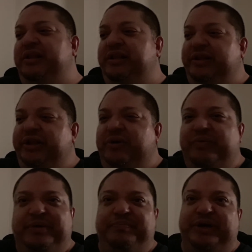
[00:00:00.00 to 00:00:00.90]
they don't
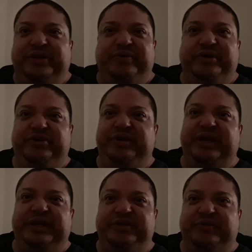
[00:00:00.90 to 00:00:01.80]
want to bother to get
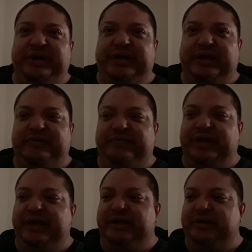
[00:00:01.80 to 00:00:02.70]
into any kind of
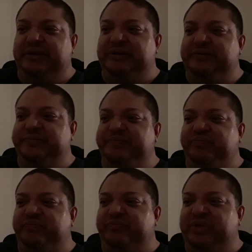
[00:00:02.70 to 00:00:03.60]
like uh,
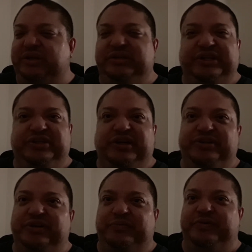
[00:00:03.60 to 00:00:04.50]

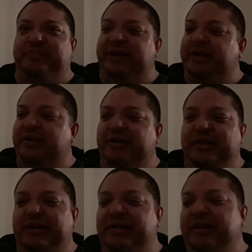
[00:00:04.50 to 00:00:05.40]
discussion with me,
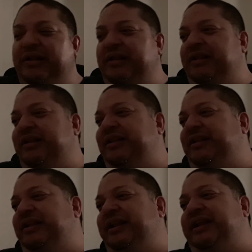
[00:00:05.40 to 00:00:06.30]

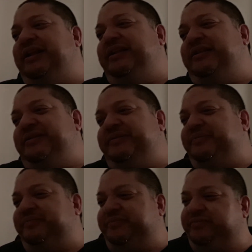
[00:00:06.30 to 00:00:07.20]
and
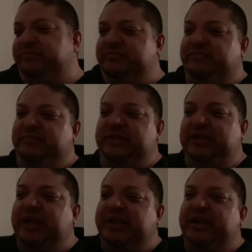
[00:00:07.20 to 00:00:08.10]
and,
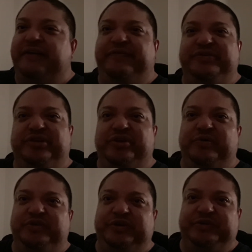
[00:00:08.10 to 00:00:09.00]
I, and at first I thought it
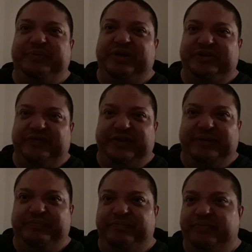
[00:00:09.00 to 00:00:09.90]
was just because of
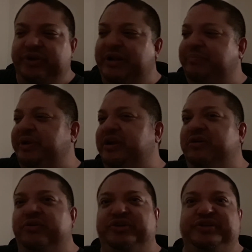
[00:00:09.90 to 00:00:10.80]
them, they're not being
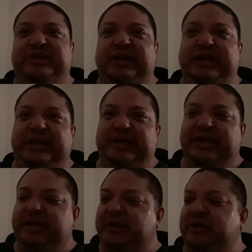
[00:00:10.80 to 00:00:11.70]
Christian-like, and
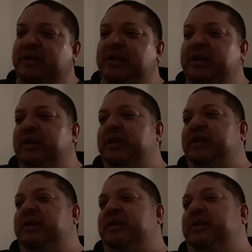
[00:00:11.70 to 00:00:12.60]
then
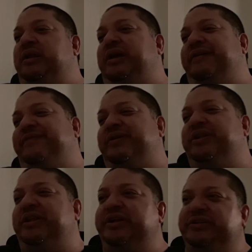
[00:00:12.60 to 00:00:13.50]
I found out
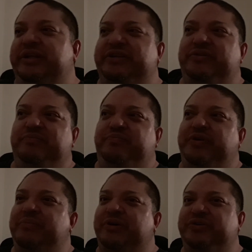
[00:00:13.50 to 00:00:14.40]
that that's, that's
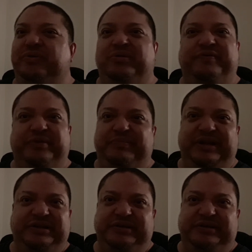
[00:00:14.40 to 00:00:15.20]
pretty much all over the place,